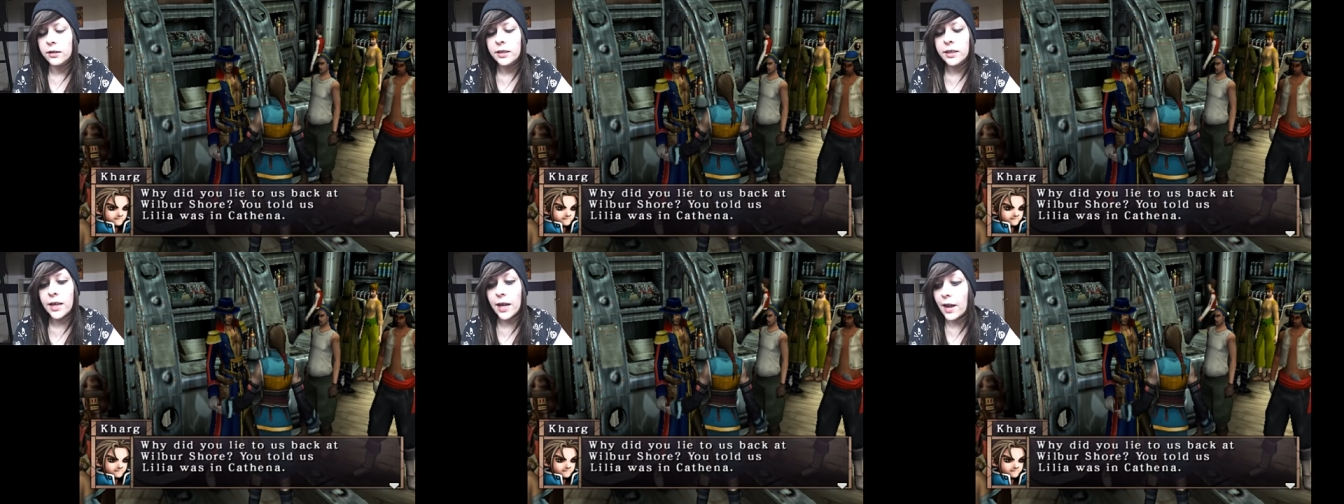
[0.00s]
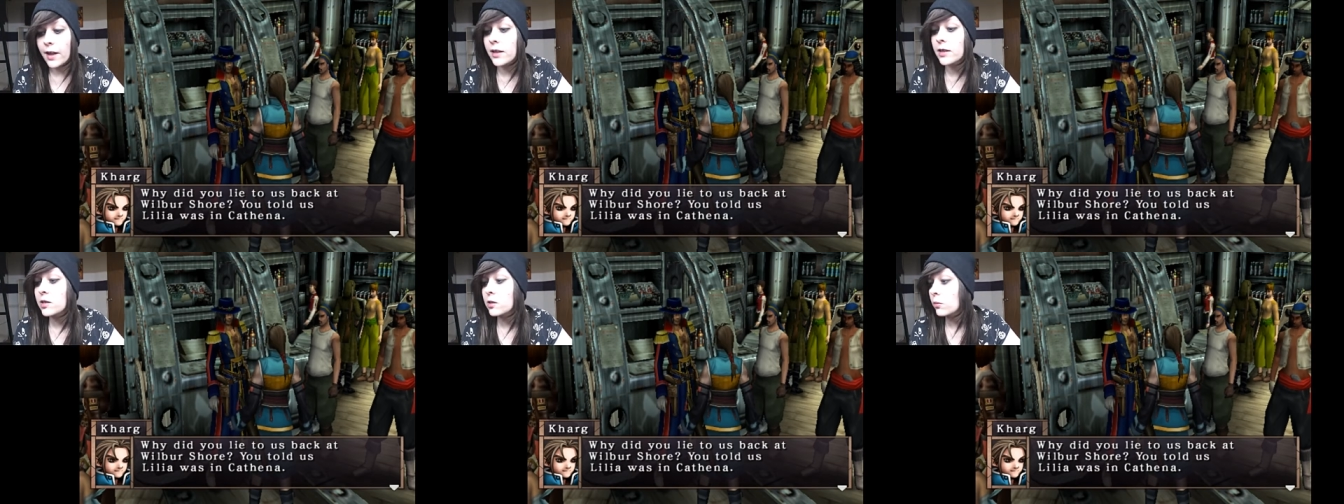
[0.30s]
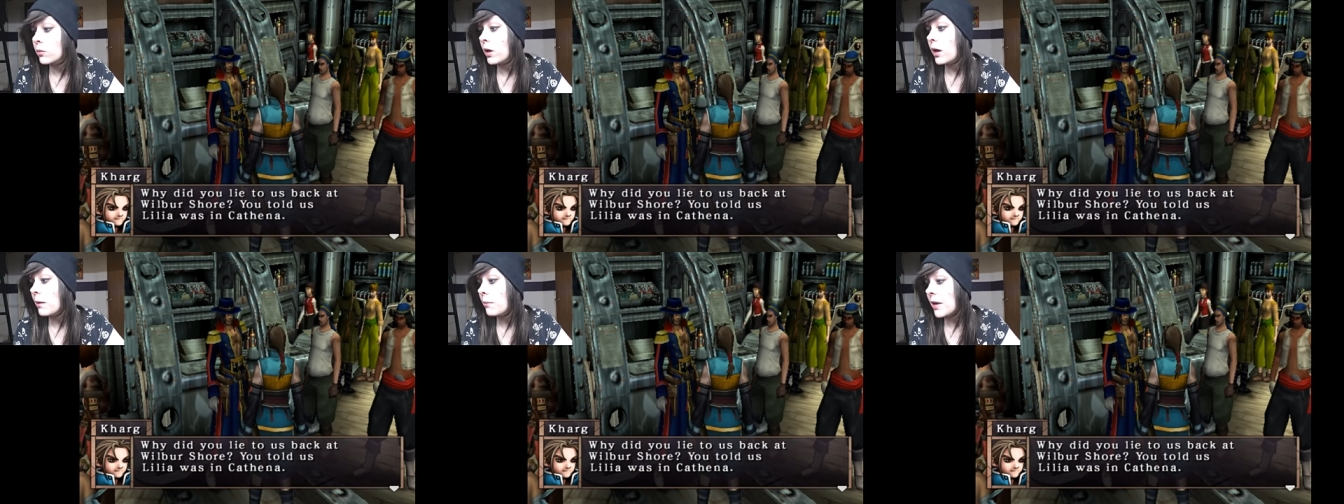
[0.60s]
Yeah, that's
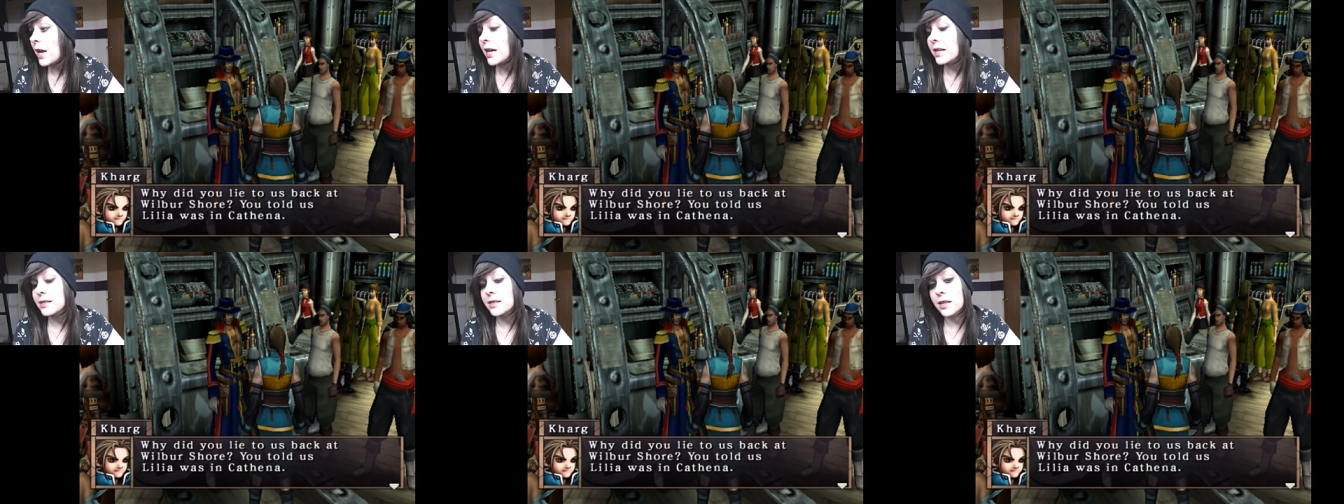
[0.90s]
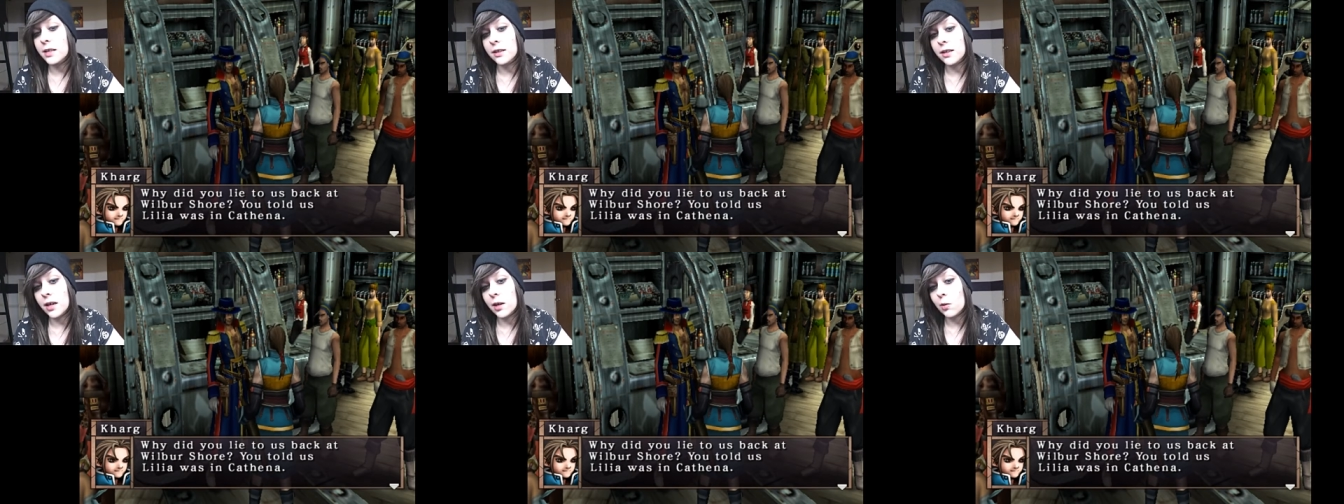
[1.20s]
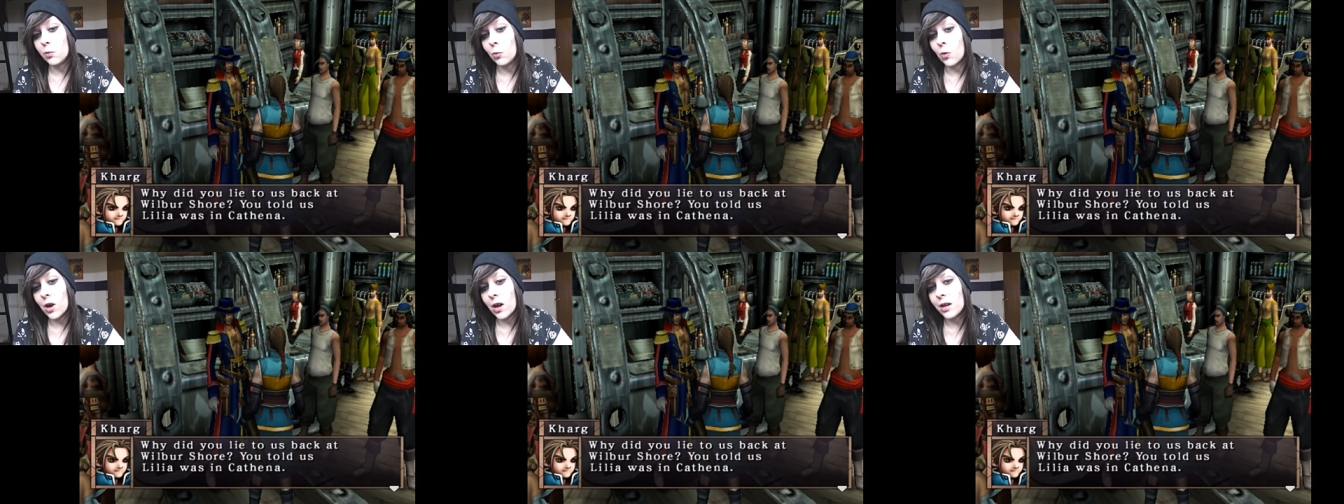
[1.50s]
what I'm asking. Like,
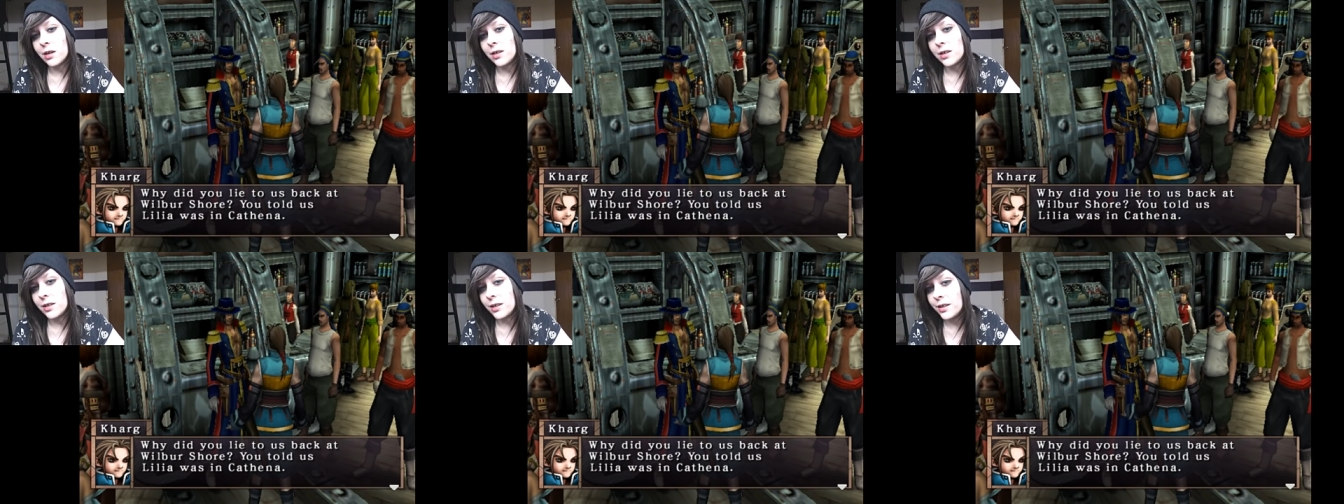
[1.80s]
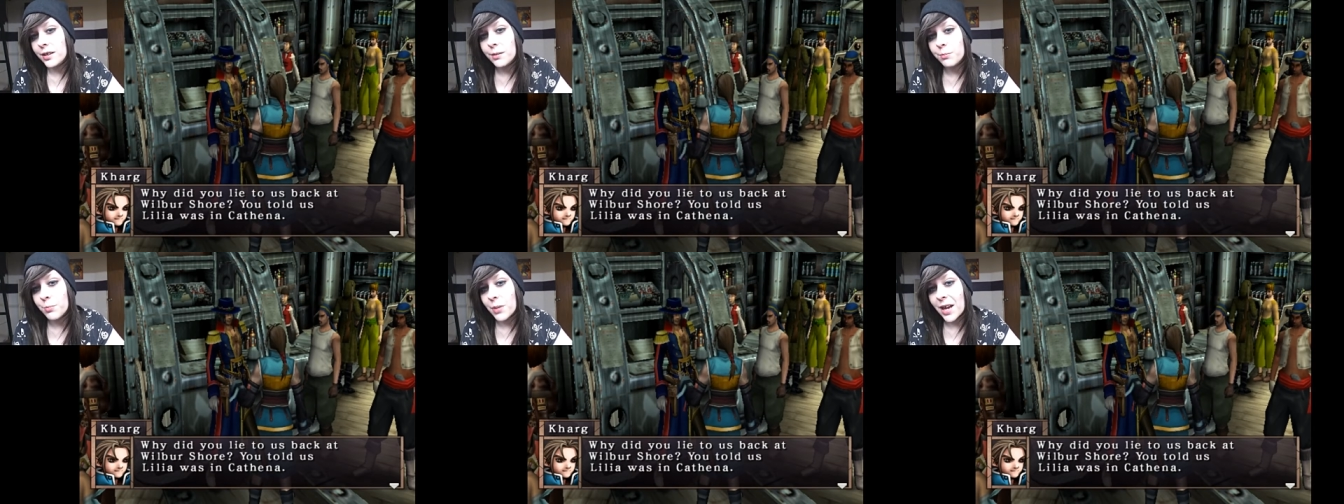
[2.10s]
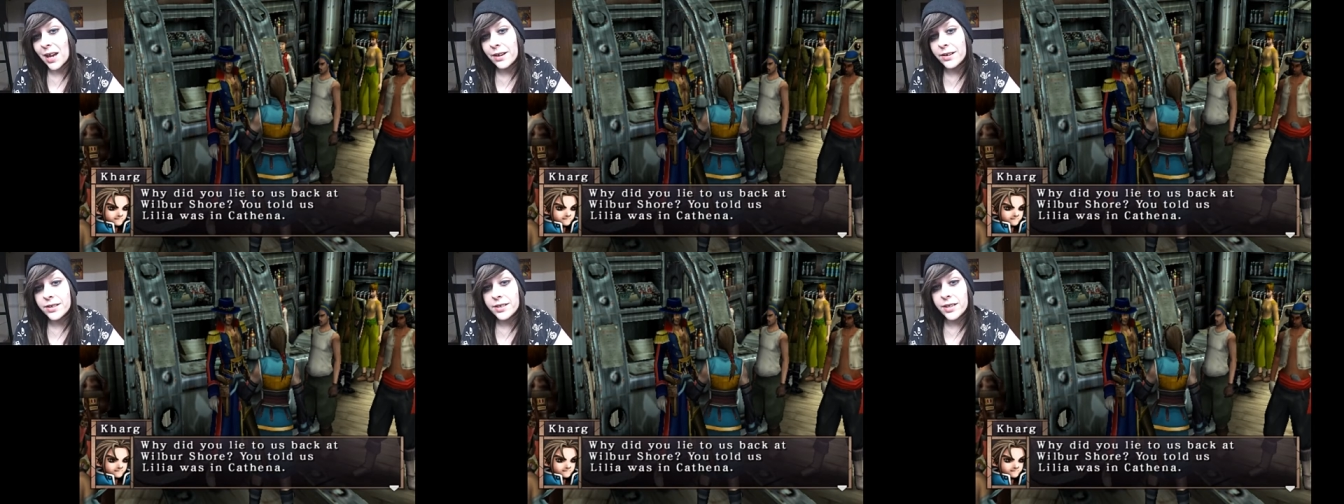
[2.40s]
why did he
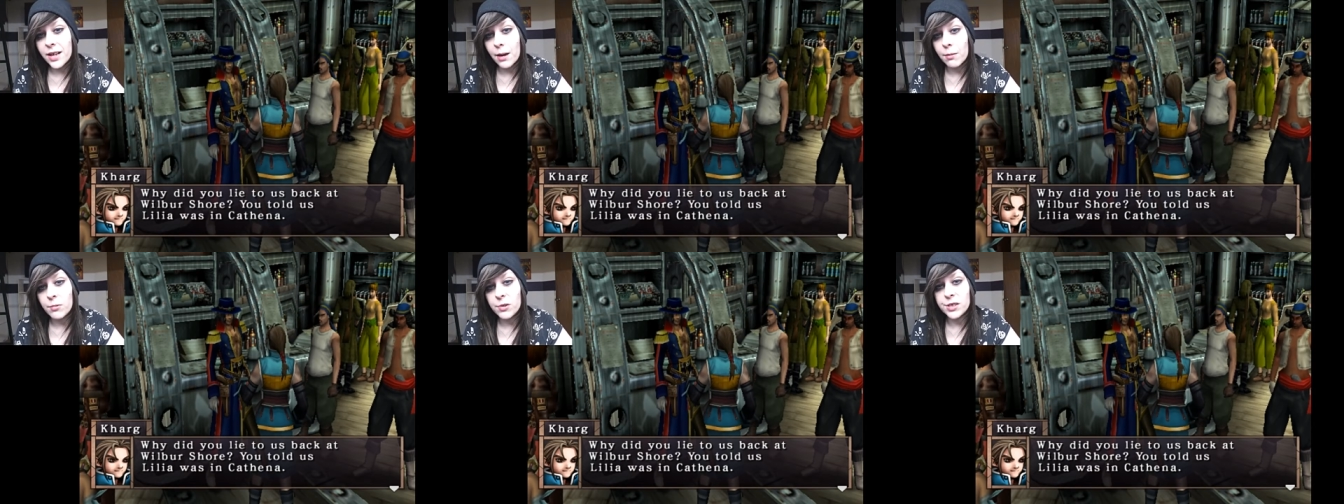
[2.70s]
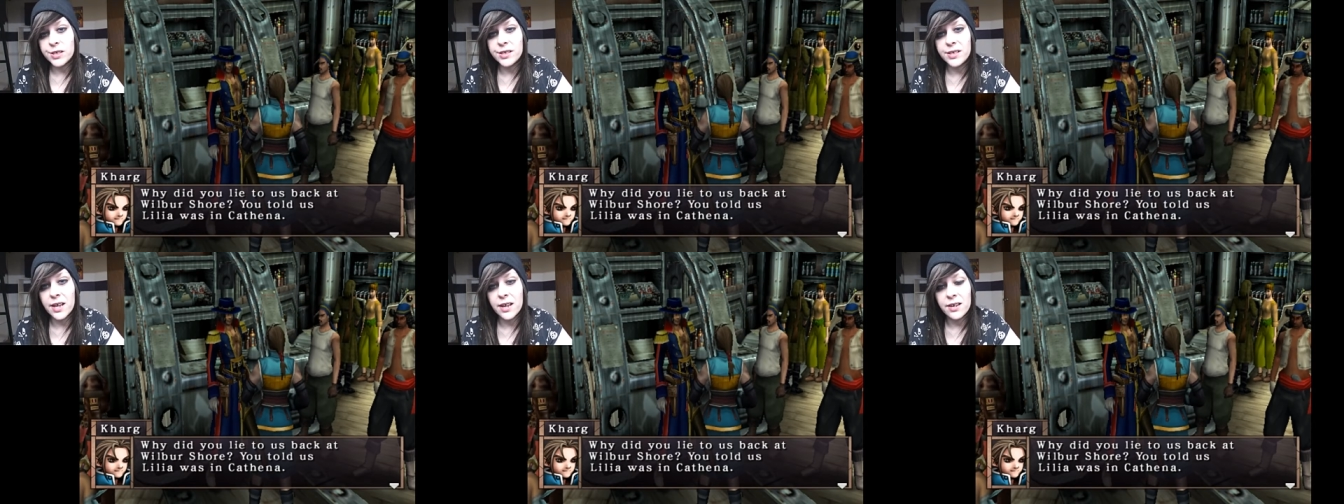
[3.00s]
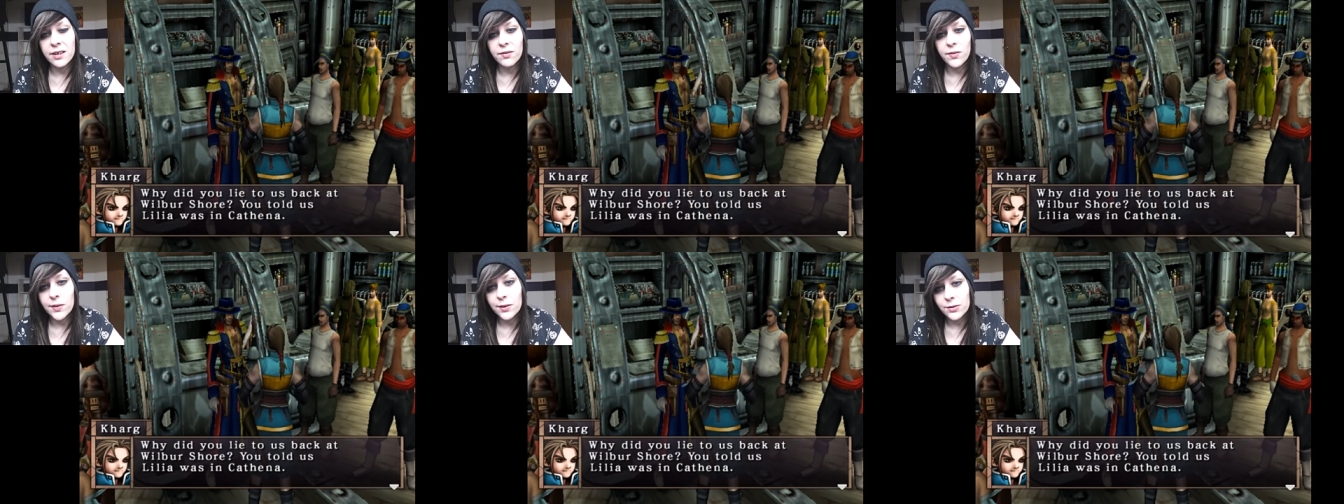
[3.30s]
backstab us
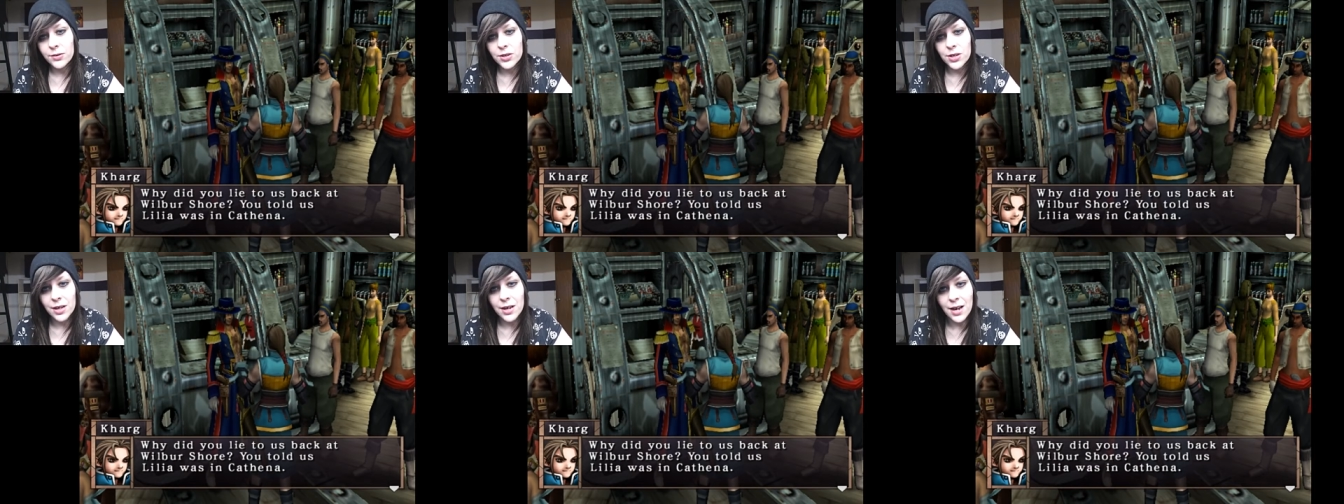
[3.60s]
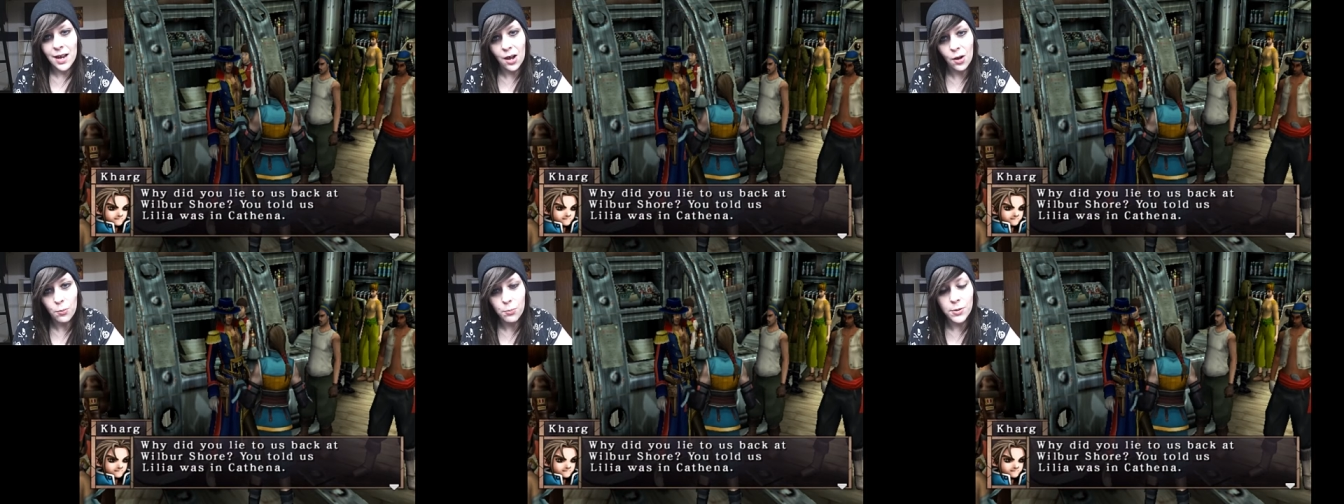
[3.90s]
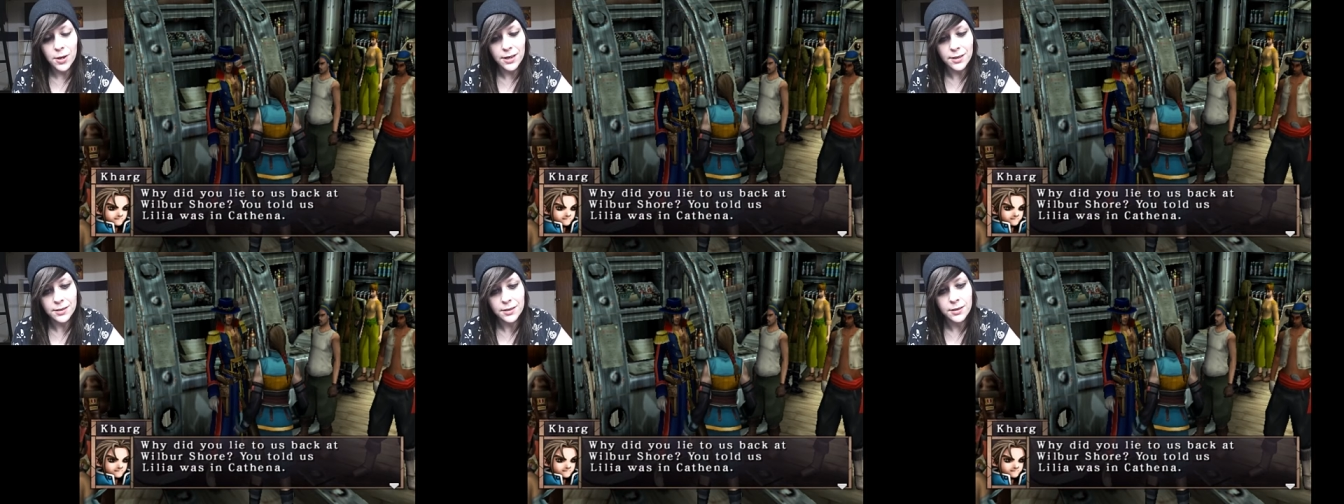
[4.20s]
then if he was gonna help
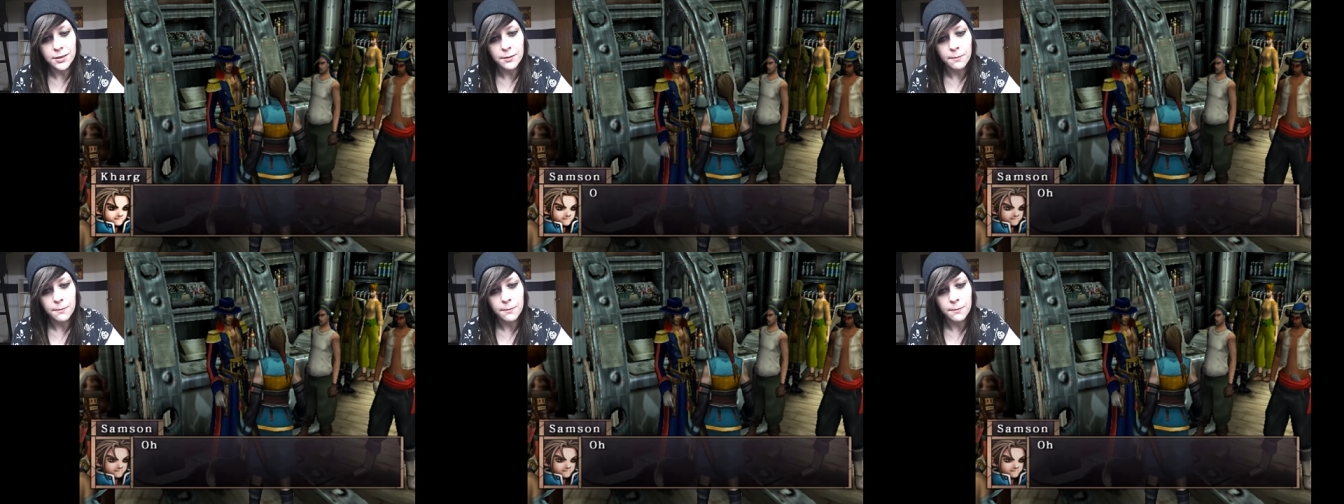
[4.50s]
us?